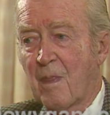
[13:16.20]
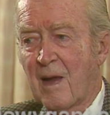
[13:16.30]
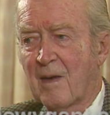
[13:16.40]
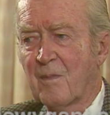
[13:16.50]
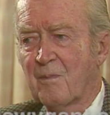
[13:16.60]

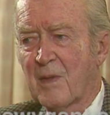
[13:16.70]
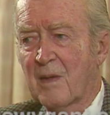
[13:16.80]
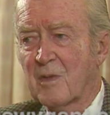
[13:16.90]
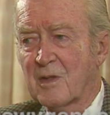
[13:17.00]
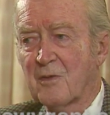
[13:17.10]
that,
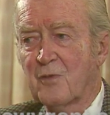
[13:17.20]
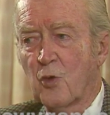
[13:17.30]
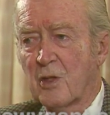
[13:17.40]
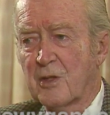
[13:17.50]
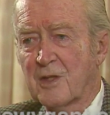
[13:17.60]
that was the
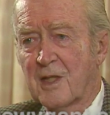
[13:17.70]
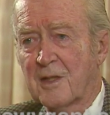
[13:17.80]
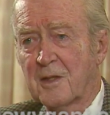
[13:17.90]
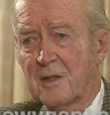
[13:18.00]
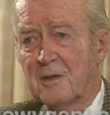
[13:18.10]
foolish
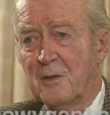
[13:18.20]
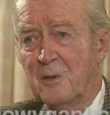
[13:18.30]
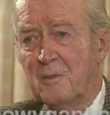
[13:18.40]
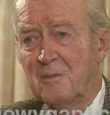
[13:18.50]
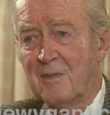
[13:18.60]
thing to do.
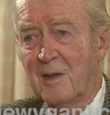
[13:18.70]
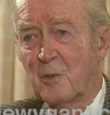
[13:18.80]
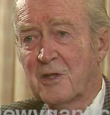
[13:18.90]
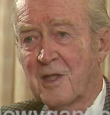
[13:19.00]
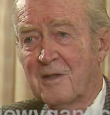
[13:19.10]
I
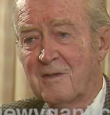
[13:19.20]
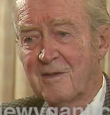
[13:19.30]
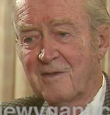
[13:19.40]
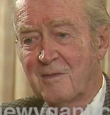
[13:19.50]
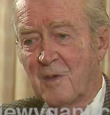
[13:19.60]
wish I'd,
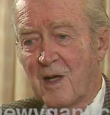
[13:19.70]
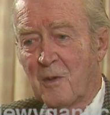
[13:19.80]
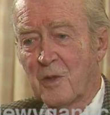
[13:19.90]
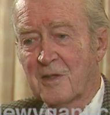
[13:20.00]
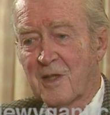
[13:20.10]
I
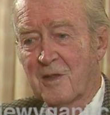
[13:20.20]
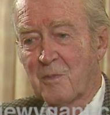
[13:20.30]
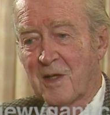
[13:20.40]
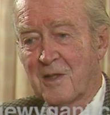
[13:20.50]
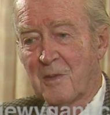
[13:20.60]
wish I'd
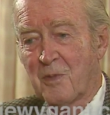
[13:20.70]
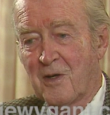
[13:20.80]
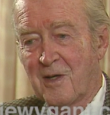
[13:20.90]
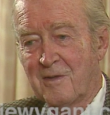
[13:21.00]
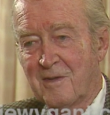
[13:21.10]
played the
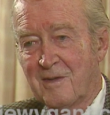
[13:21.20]
part.